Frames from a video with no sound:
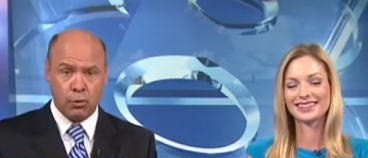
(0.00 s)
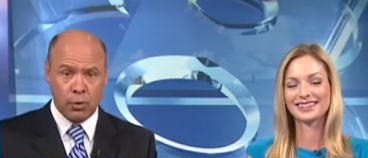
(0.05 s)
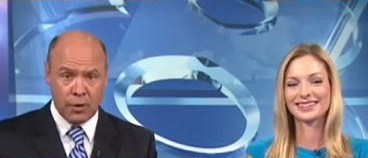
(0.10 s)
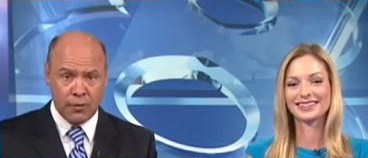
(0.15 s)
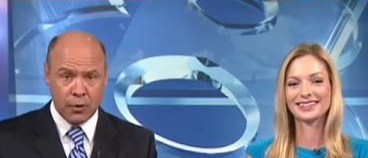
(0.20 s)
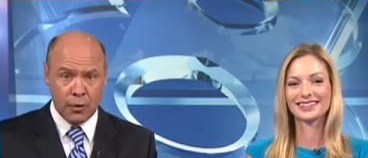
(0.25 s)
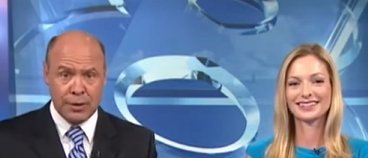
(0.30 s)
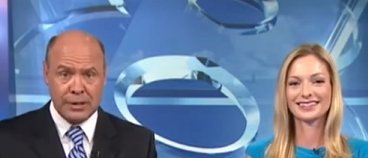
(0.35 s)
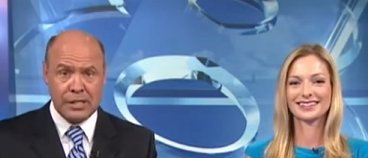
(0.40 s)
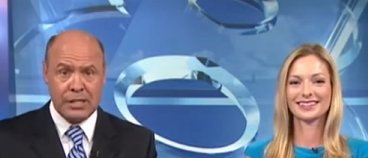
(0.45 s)

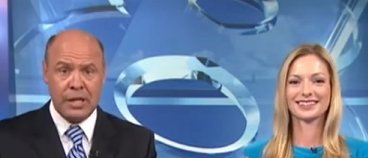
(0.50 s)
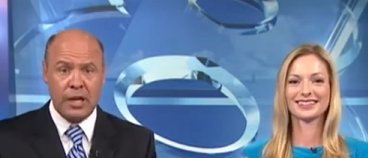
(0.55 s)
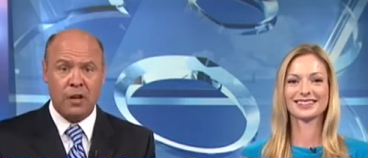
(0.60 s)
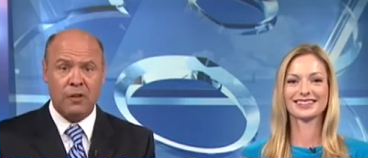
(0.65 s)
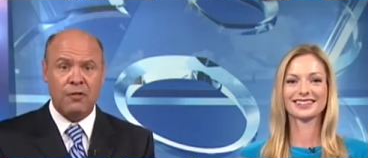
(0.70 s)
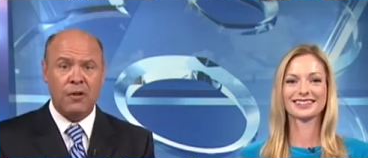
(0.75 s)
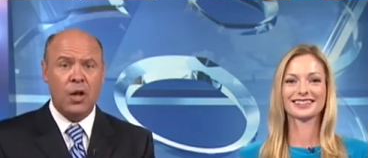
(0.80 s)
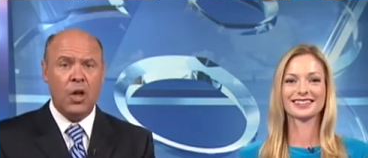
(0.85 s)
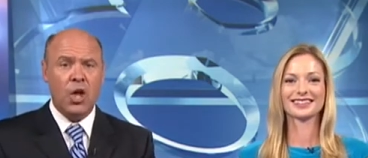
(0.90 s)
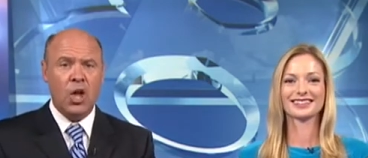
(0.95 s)
Speaker 1: River
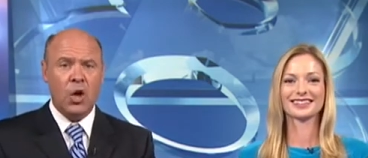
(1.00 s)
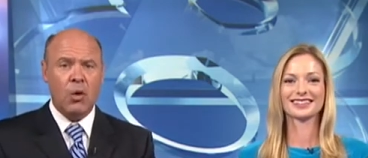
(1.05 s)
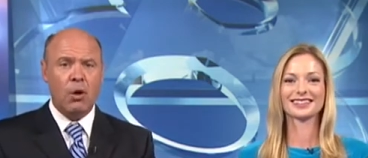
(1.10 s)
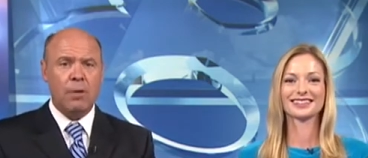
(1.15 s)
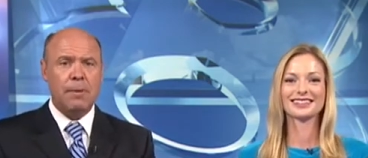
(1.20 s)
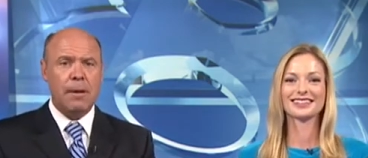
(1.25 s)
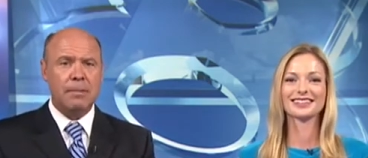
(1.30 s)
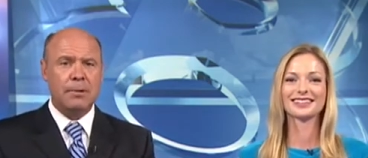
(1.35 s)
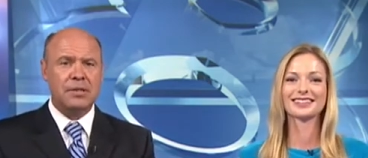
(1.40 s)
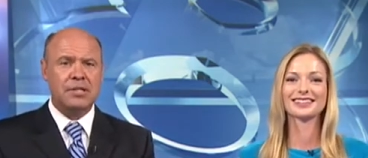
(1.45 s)
itself.
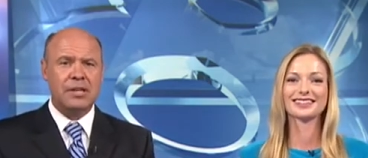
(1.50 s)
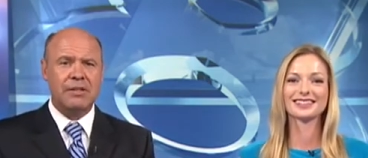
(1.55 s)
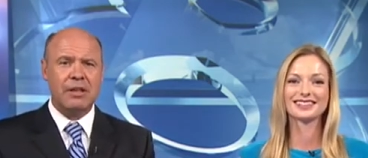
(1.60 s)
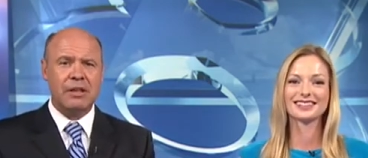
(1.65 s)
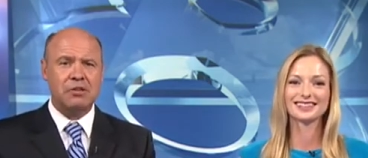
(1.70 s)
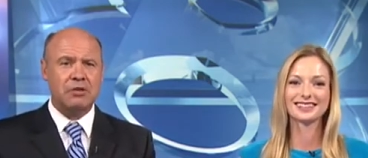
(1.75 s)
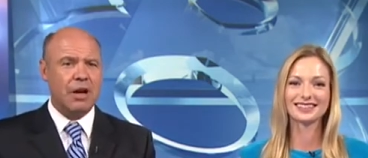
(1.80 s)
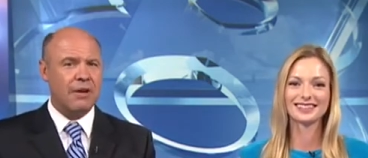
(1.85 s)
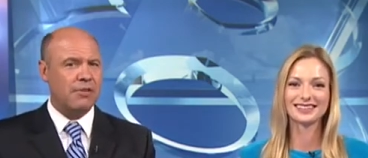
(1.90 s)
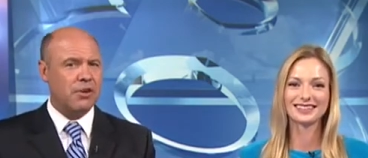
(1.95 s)
When people say they
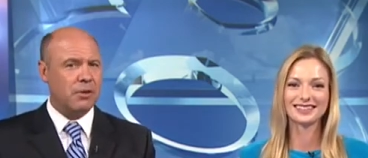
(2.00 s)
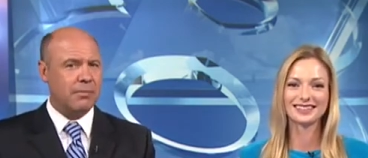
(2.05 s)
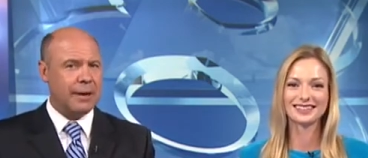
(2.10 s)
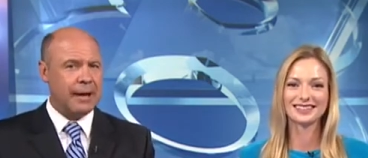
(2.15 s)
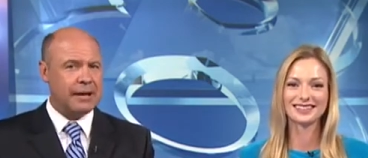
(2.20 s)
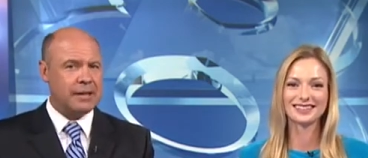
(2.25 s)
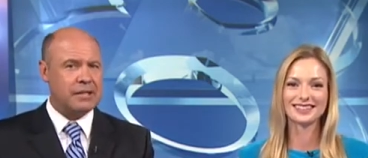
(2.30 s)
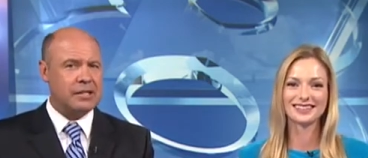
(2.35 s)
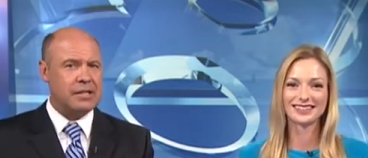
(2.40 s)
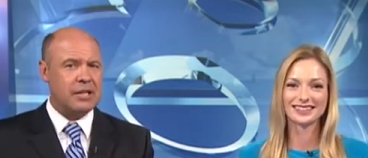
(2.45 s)
travel in
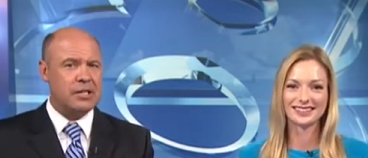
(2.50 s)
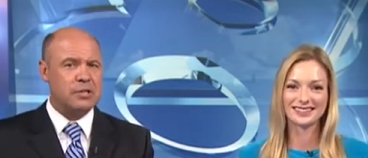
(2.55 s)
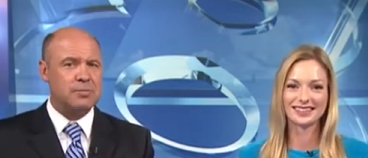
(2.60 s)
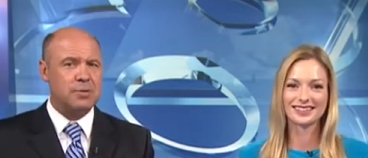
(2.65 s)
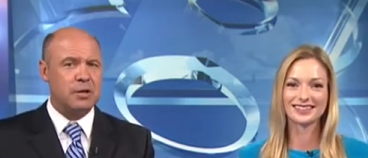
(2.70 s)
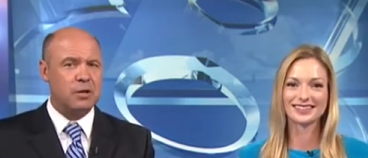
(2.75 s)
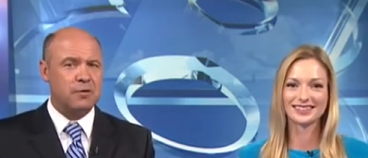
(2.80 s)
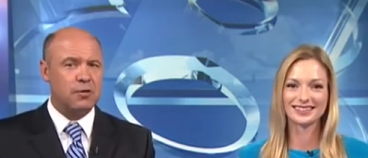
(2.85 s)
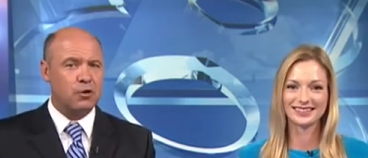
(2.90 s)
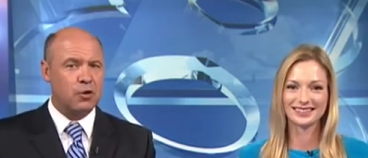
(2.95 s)
Maine to see its
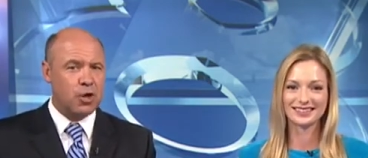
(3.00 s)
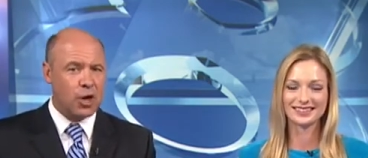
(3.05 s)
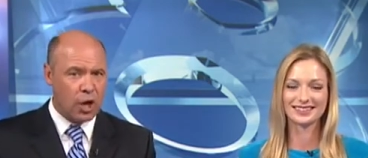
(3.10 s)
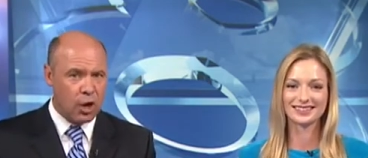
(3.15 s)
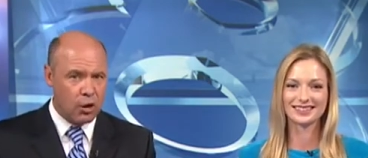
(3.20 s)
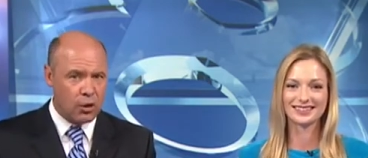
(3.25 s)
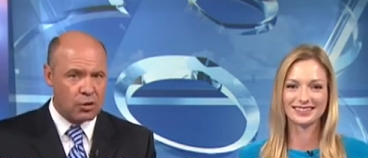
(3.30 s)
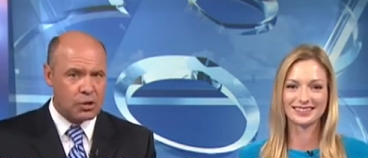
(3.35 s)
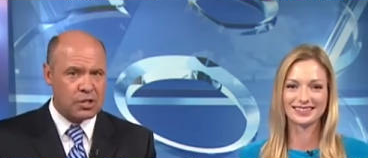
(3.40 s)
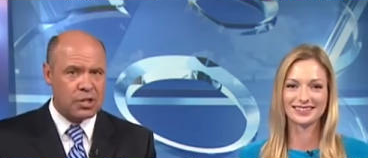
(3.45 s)
beautiful
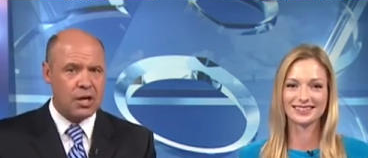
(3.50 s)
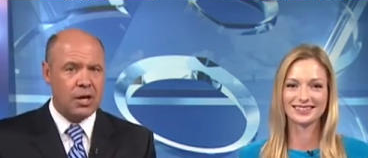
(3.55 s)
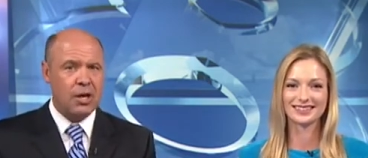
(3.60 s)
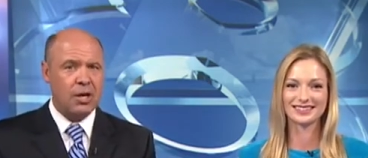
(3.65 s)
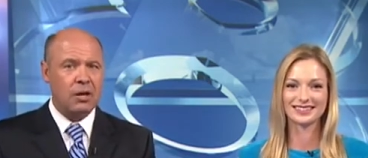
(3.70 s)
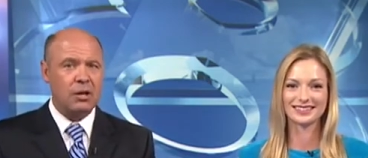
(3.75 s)
coast,